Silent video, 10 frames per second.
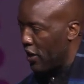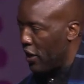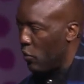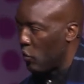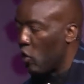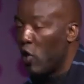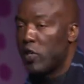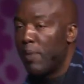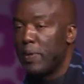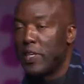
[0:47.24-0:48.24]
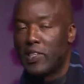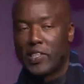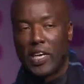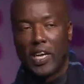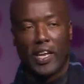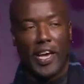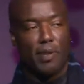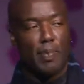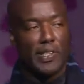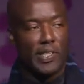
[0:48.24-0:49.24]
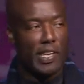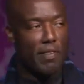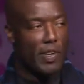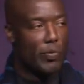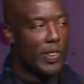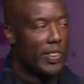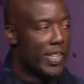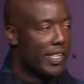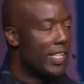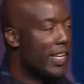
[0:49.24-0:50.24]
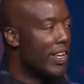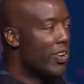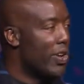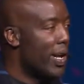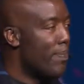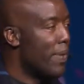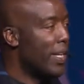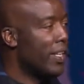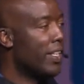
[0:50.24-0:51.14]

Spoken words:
He was locked up in a cell 8 by 7 with 13 other grown-up men